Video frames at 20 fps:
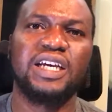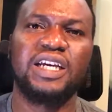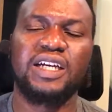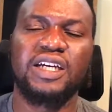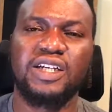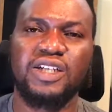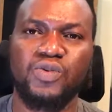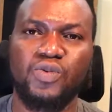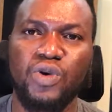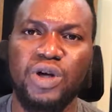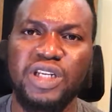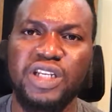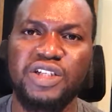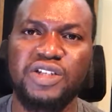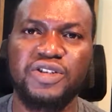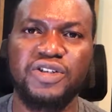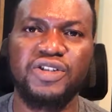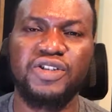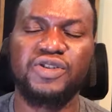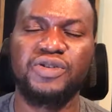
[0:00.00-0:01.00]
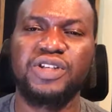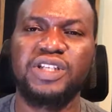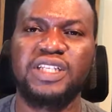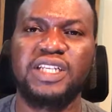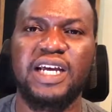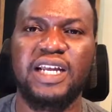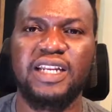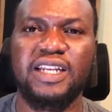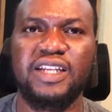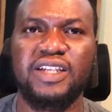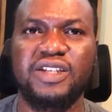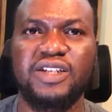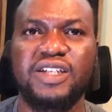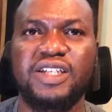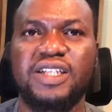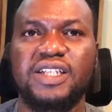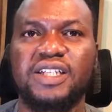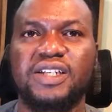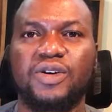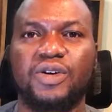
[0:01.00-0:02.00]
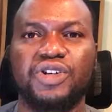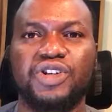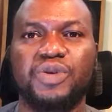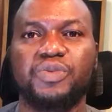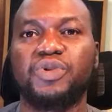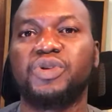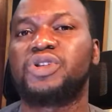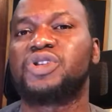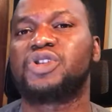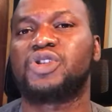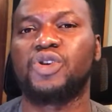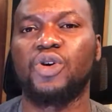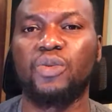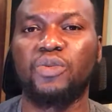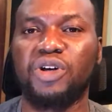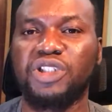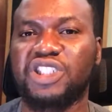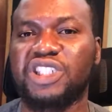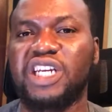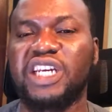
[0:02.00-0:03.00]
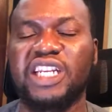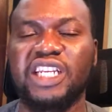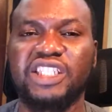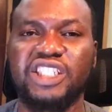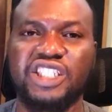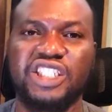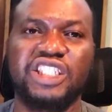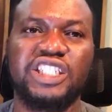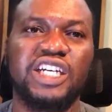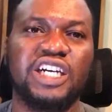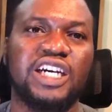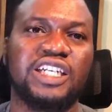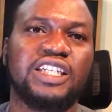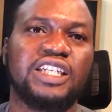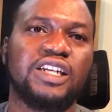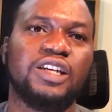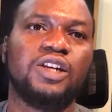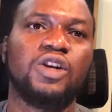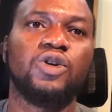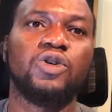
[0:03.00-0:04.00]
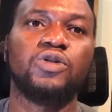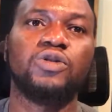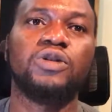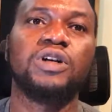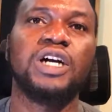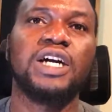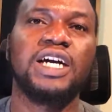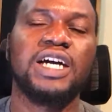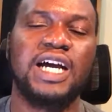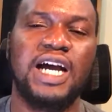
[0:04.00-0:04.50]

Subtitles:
because what they just do is that they just contribute so much energy at the low,